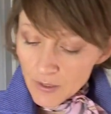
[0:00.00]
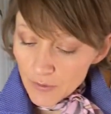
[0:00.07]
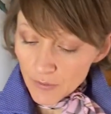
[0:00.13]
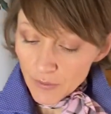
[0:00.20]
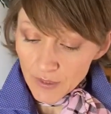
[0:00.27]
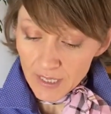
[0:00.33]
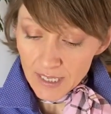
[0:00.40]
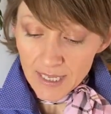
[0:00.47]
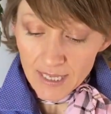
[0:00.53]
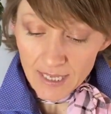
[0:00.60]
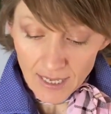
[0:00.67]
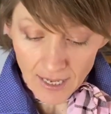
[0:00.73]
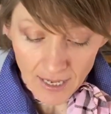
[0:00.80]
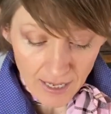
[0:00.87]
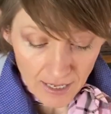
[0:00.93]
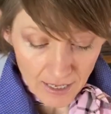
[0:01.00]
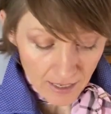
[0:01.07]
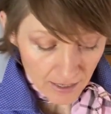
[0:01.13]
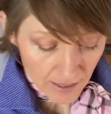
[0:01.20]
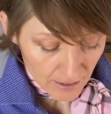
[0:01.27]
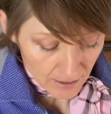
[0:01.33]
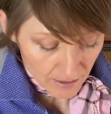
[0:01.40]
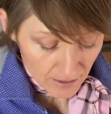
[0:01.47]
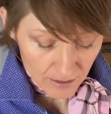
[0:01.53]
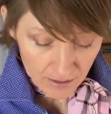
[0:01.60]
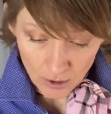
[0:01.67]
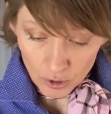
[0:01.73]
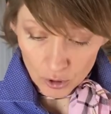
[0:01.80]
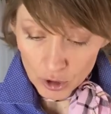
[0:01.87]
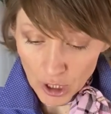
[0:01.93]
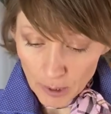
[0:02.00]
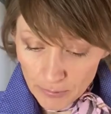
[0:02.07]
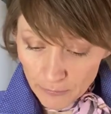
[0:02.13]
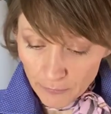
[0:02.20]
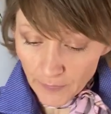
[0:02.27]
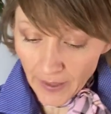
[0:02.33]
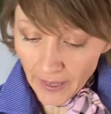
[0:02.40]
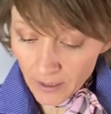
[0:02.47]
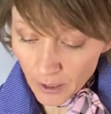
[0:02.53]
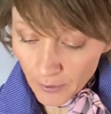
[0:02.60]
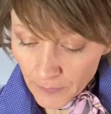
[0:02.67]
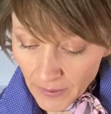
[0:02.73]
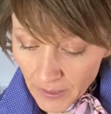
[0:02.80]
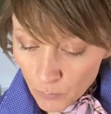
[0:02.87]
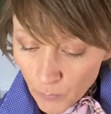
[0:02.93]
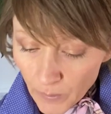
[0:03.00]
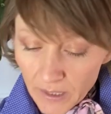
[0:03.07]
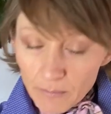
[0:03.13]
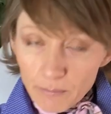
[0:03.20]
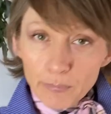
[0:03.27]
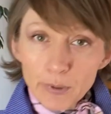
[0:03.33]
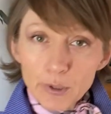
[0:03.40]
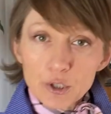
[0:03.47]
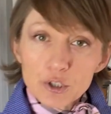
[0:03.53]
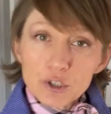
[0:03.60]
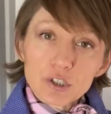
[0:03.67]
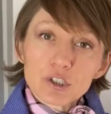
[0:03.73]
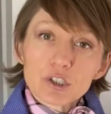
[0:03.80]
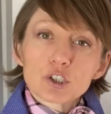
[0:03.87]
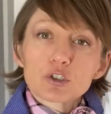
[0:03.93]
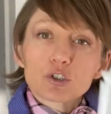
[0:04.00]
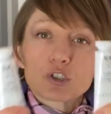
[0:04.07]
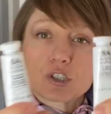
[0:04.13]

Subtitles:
On top of that, I then went and purchased